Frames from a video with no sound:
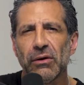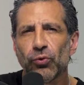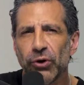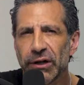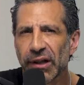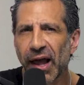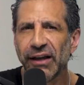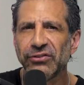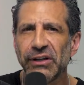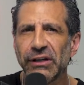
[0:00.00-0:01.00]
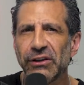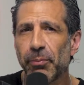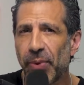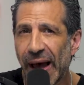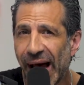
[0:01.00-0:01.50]
Realizing the
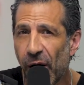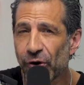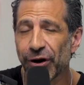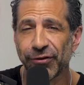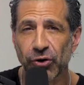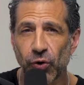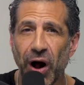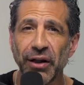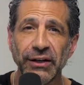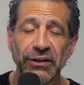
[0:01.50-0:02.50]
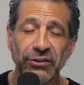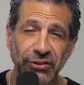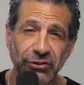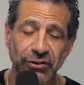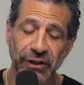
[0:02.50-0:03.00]
power of a quality
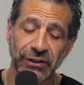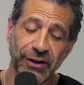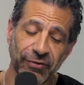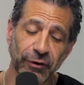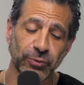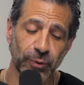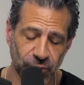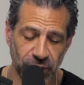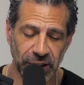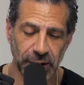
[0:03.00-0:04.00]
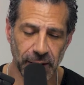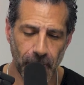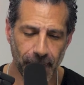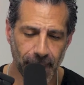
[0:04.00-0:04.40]
decision, the difference between